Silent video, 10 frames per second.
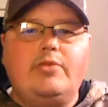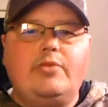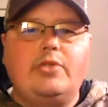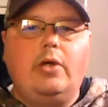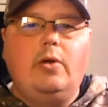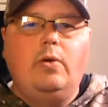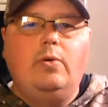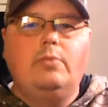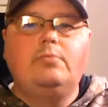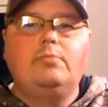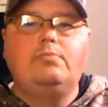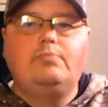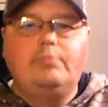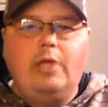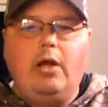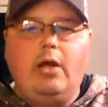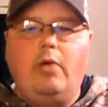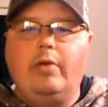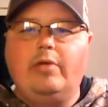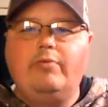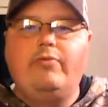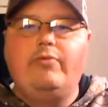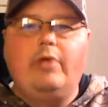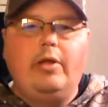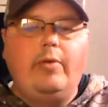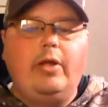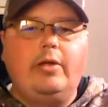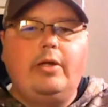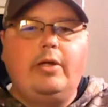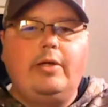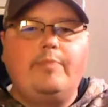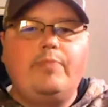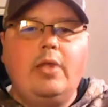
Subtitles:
So that all went very well.